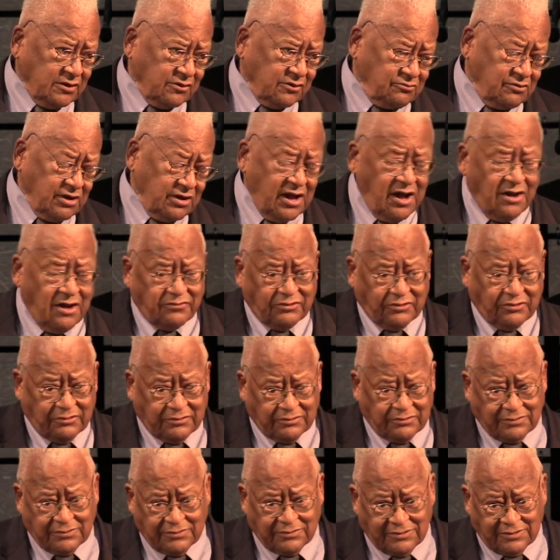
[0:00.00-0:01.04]
recover
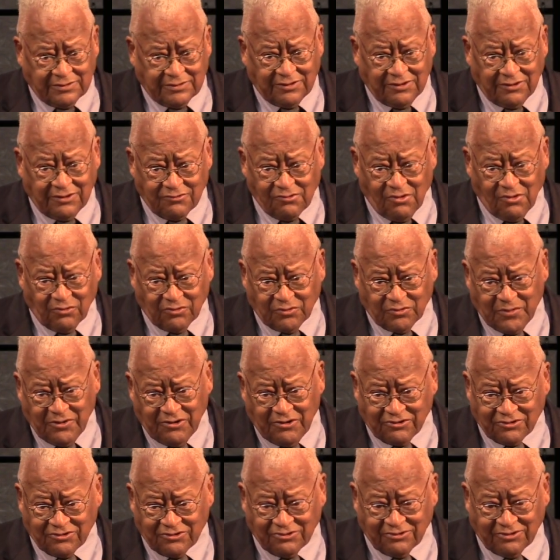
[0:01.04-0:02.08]
the Negro
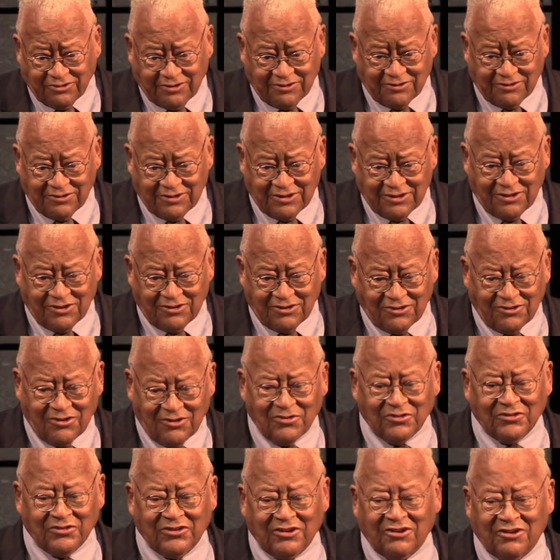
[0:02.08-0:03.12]
spiritual,
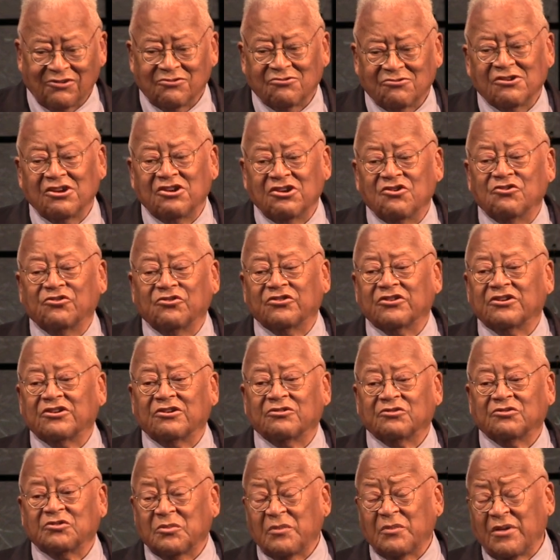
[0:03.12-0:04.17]
use it and reuse
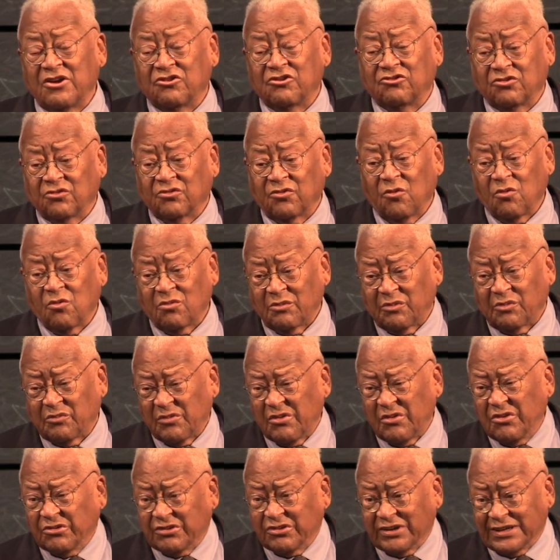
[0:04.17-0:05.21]
it as a major form of
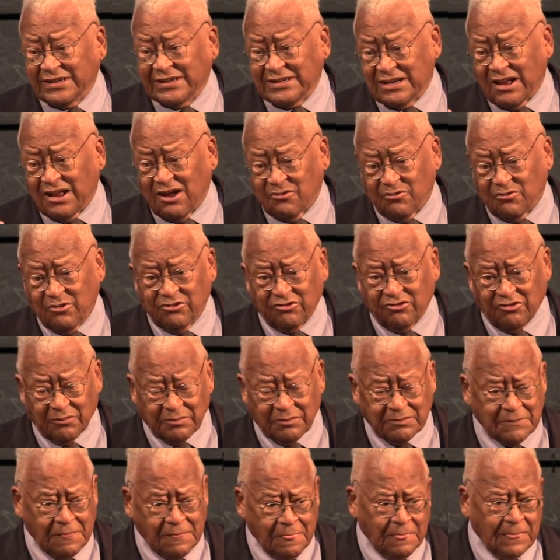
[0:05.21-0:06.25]
music in our worship.
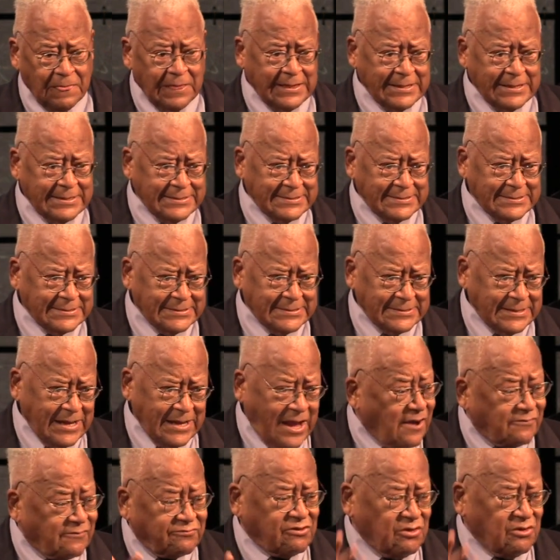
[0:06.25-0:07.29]

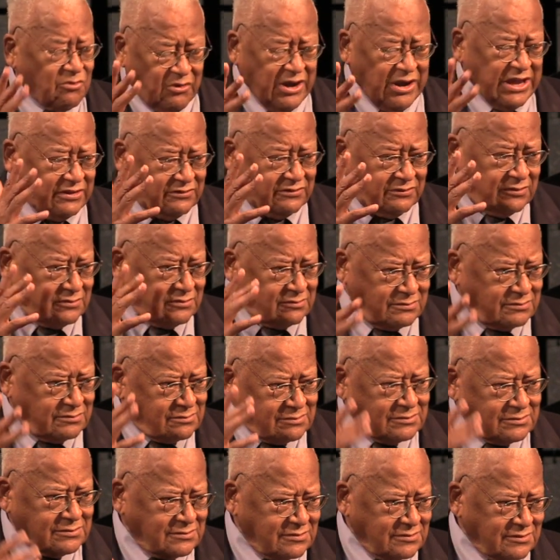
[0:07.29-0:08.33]
Every week
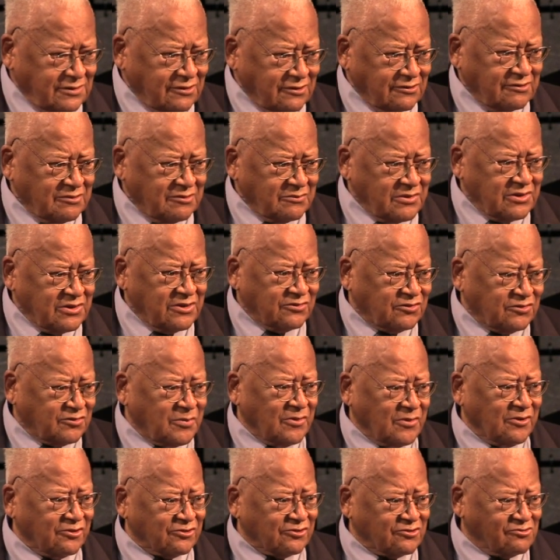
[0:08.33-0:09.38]
there can be a
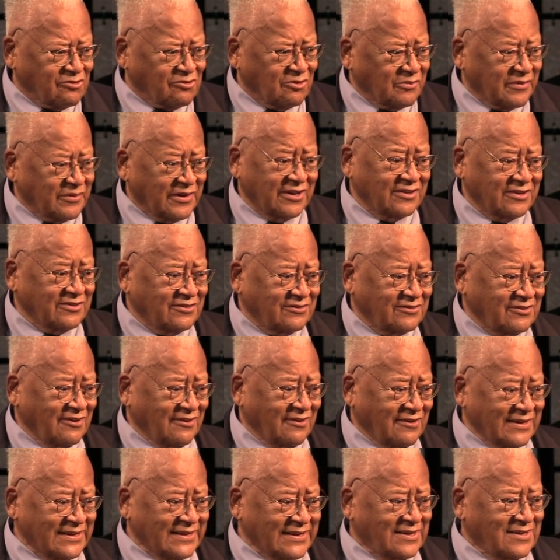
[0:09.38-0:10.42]
spiritual, because
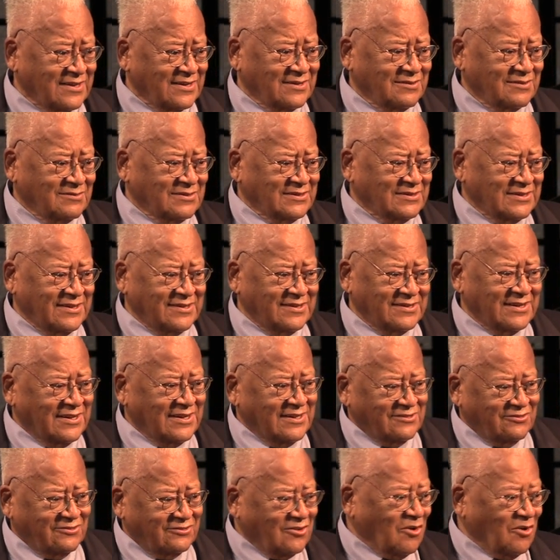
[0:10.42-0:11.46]
there are
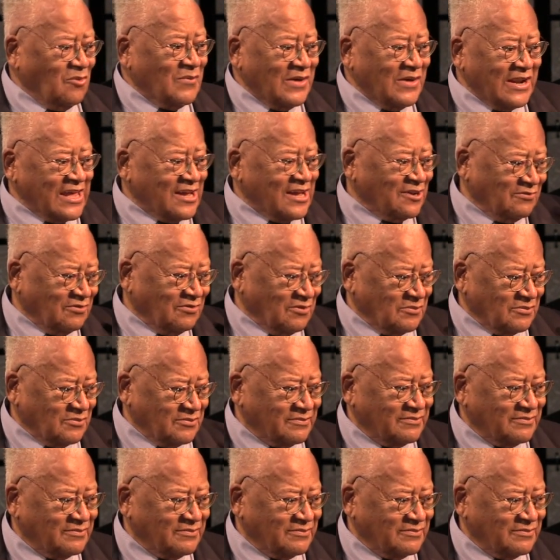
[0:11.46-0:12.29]
so many of them.